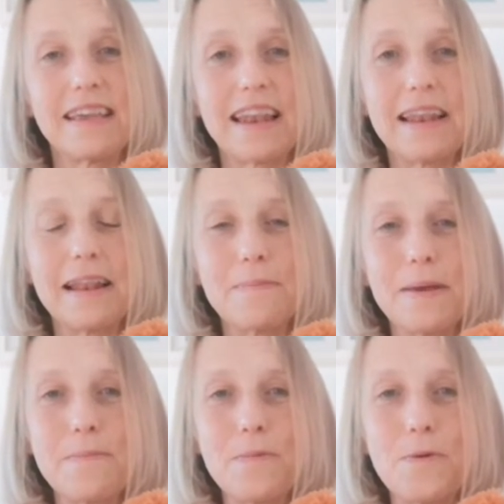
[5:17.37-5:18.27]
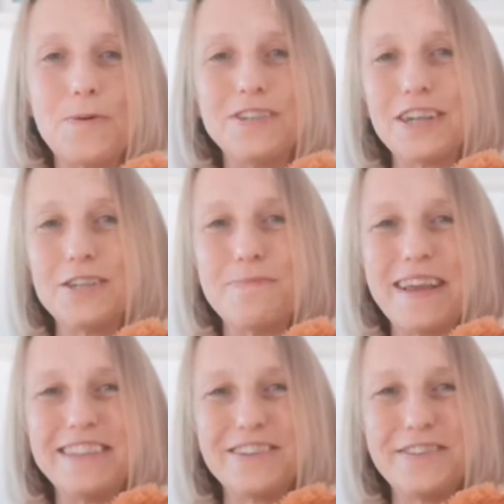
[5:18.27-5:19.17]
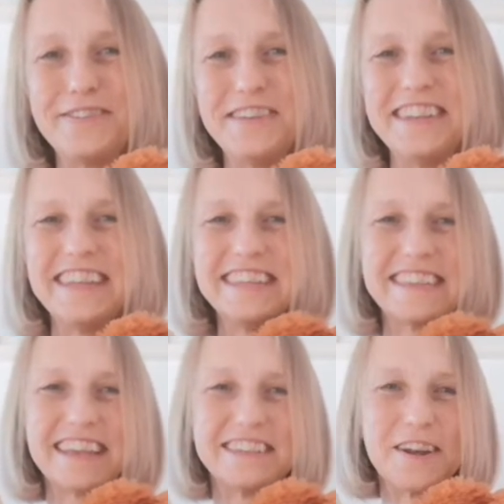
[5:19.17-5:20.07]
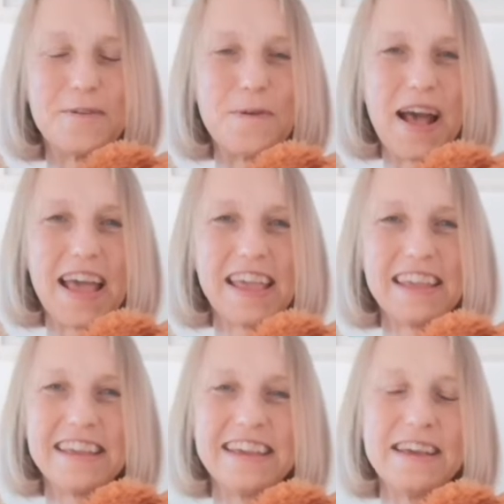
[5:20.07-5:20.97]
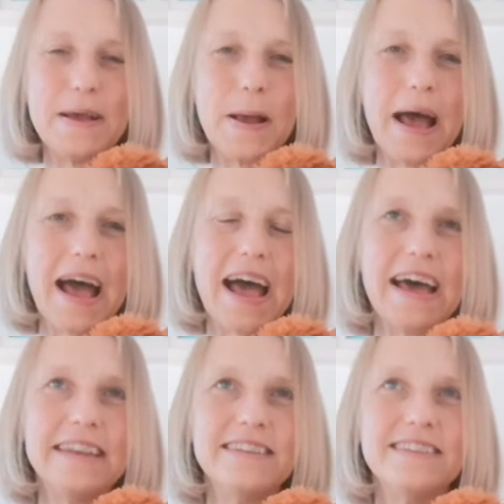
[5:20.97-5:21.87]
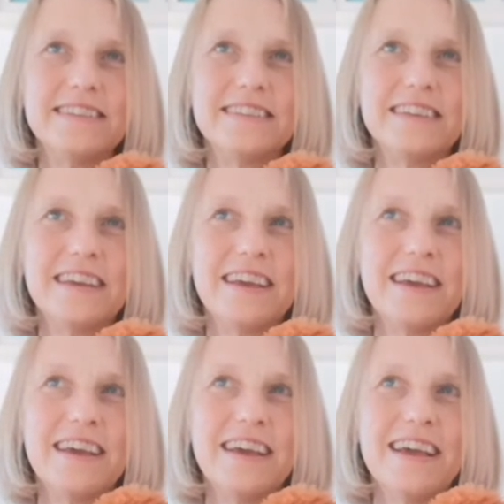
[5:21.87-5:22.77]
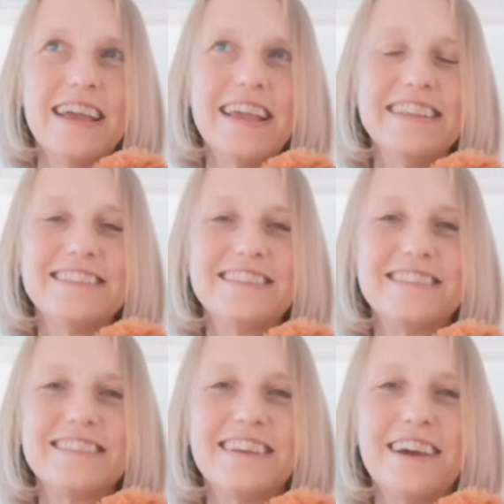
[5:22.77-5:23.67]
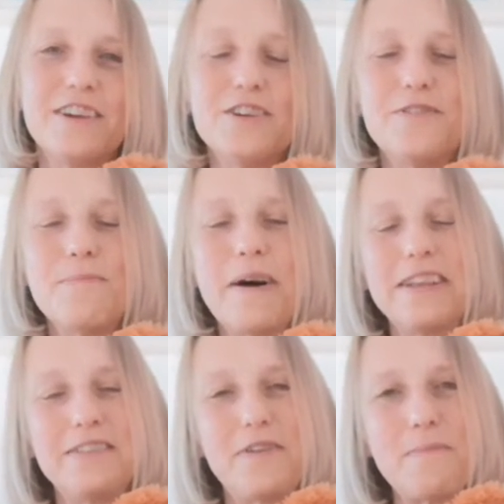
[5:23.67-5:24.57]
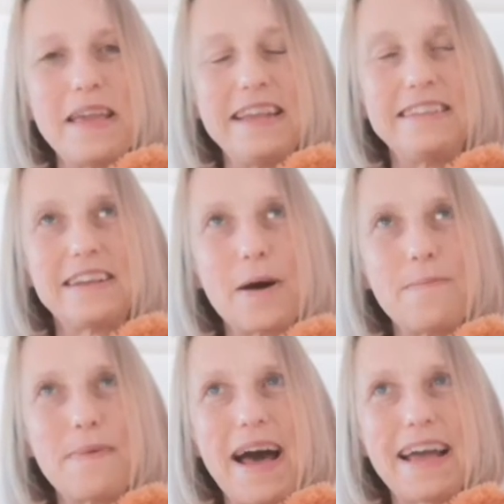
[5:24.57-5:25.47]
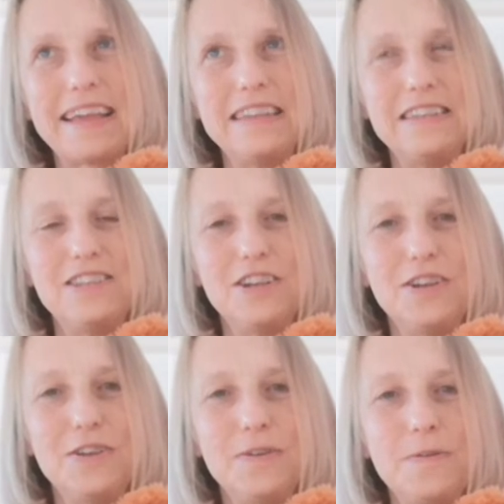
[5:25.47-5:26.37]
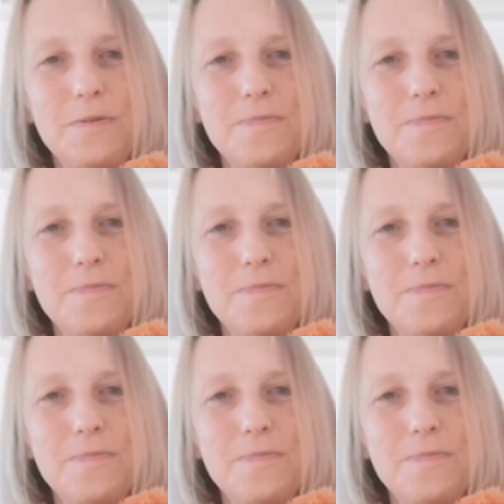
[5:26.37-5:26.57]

get a little bit more judgmental and things get in our way and it's a good reminder for me to come back into